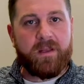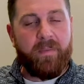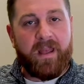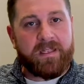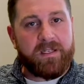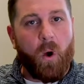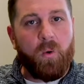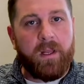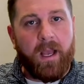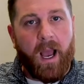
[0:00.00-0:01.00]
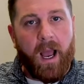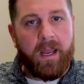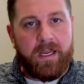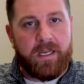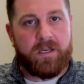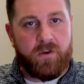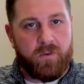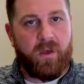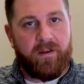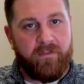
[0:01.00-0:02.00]
the best. Only I can do
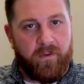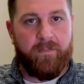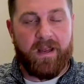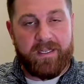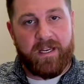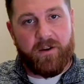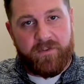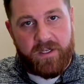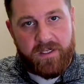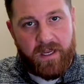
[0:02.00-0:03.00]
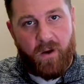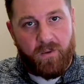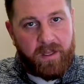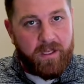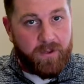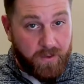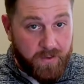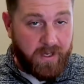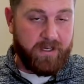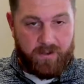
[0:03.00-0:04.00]
that for myself, just like only you
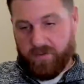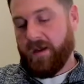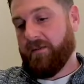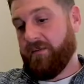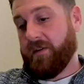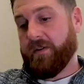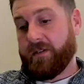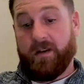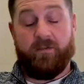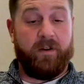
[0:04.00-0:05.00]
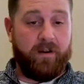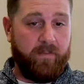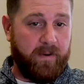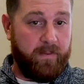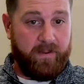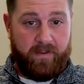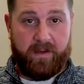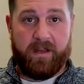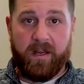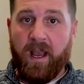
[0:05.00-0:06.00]
can do that for yourself. Now, you're probably
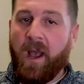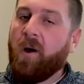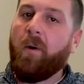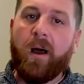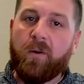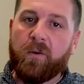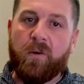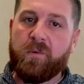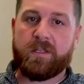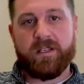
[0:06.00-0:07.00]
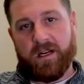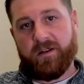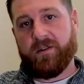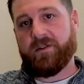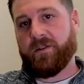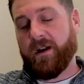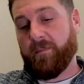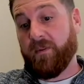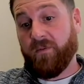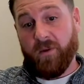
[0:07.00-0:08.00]
thinking, well, I don't know what sectors are
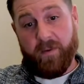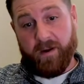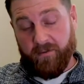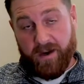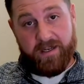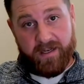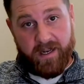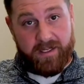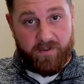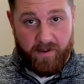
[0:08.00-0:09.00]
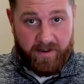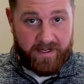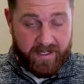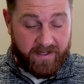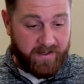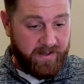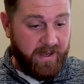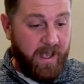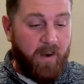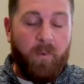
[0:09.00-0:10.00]
outperforming, right? And that's where I'm going to tell you,
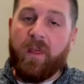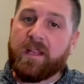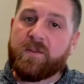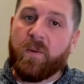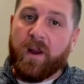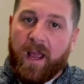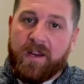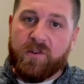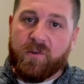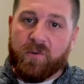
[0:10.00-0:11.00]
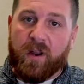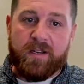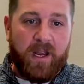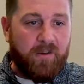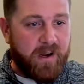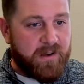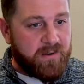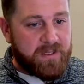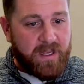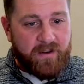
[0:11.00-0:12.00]
well, that's what I do, right? I write
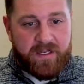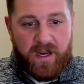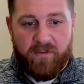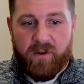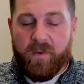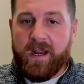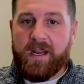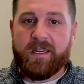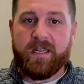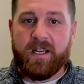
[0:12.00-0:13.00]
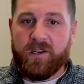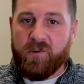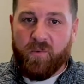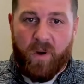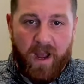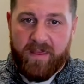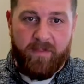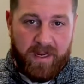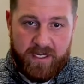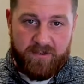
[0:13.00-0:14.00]
newsletters every week to tell you why the
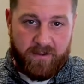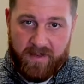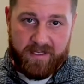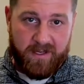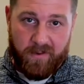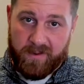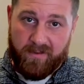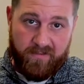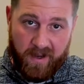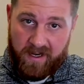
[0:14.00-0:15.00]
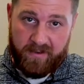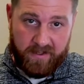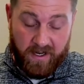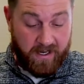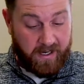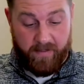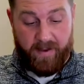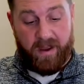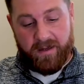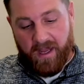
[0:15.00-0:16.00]
mainstream doesn't know what the fuck they're talking
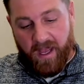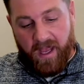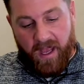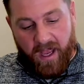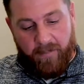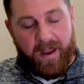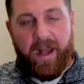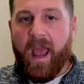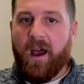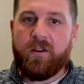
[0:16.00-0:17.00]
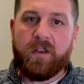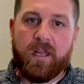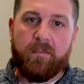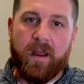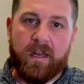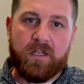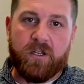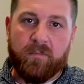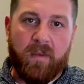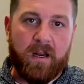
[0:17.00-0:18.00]
about, and how you can manage
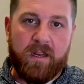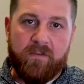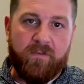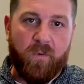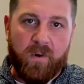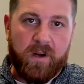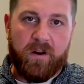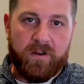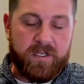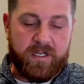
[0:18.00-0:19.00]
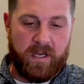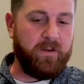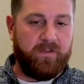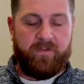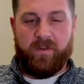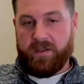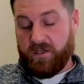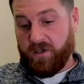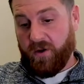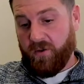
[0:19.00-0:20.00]
your money for yourself. And
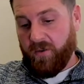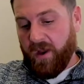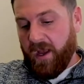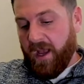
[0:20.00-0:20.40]
so